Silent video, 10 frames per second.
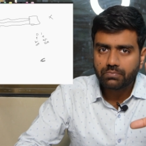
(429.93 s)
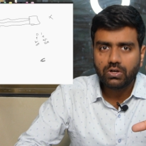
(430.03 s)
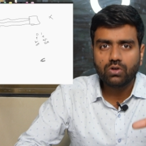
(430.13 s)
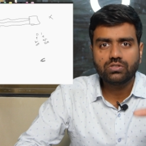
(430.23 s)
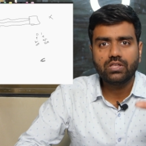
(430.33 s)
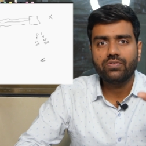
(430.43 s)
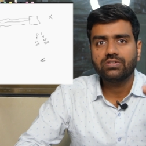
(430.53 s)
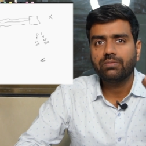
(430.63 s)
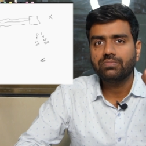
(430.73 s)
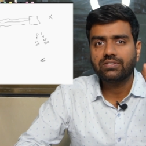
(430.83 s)
because there were
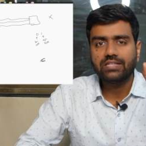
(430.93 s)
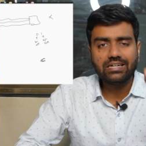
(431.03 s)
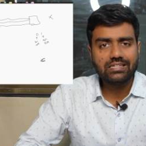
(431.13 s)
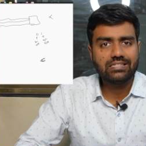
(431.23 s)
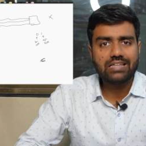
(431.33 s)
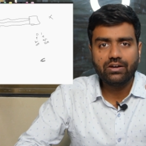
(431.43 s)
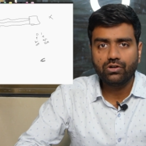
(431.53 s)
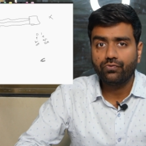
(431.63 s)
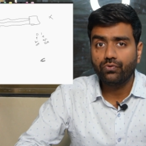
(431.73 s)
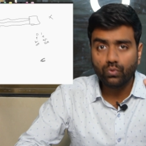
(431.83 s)
some set standard
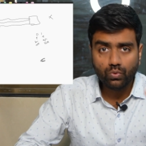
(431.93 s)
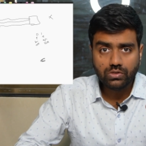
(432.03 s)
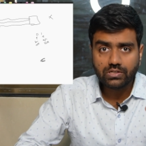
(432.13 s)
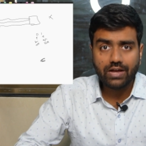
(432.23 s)
of rules,